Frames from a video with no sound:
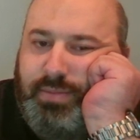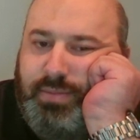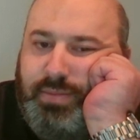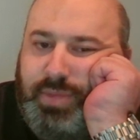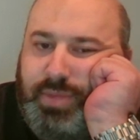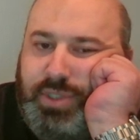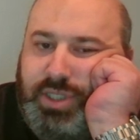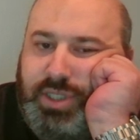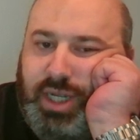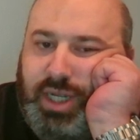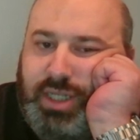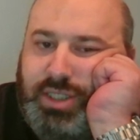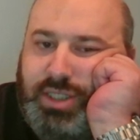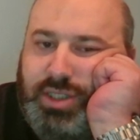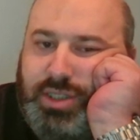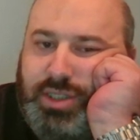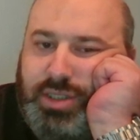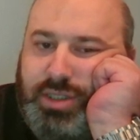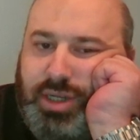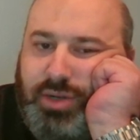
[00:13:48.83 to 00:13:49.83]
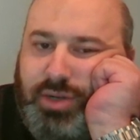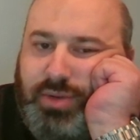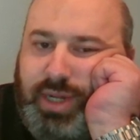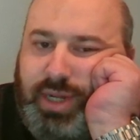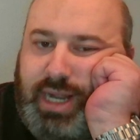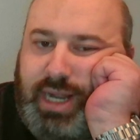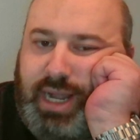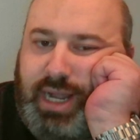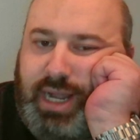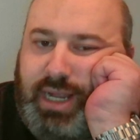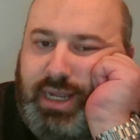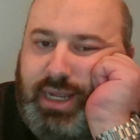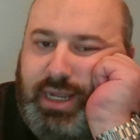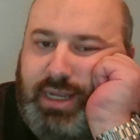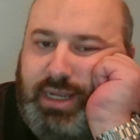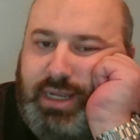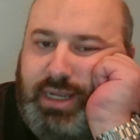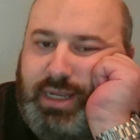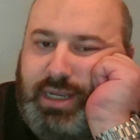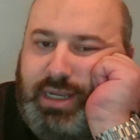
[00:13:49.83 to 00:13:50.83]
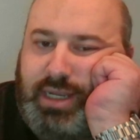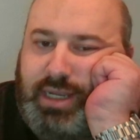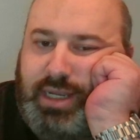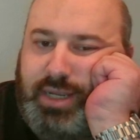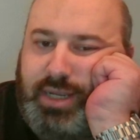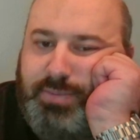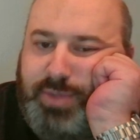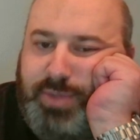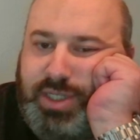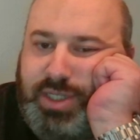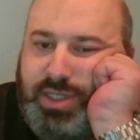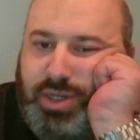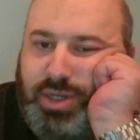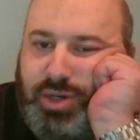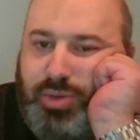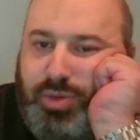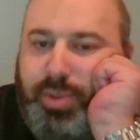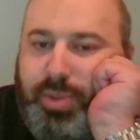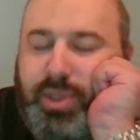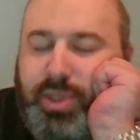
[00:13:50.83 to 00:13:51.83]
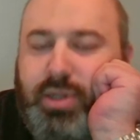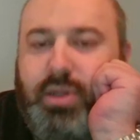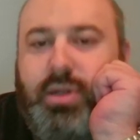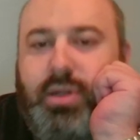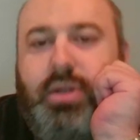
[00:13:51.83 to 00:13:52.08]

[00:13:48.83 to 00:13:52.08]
Just so that I keep this open.